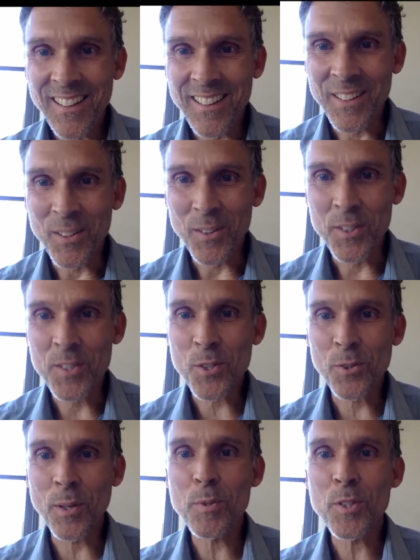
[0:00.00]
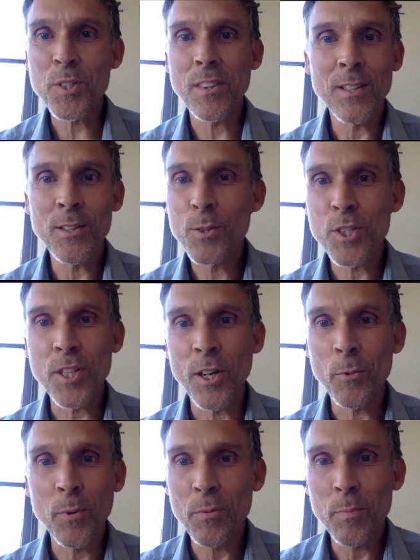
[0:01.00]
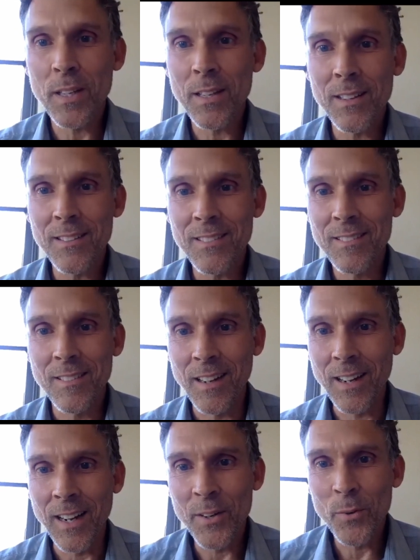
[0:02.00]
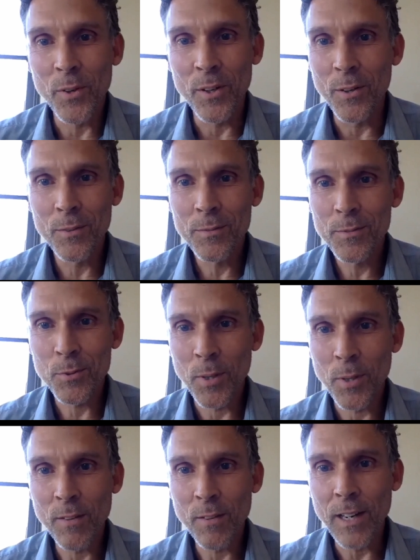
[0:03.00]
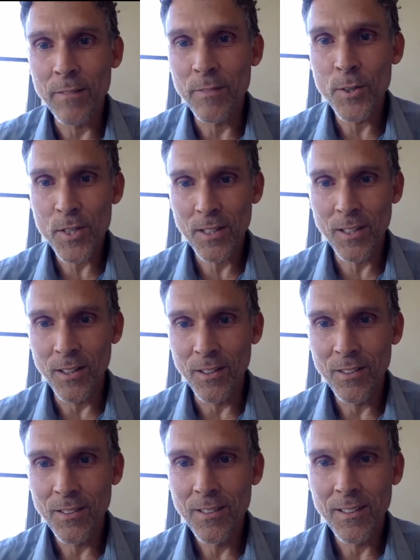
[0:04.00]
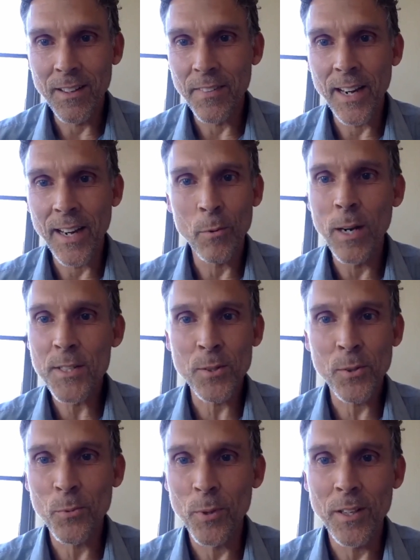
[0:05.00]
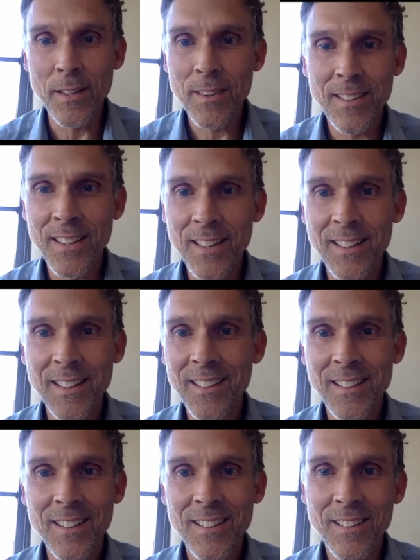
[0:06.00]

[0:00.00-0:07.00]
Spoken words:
you know, description that you shared with me, I don't know, 25 years ago, and that I wrestled with and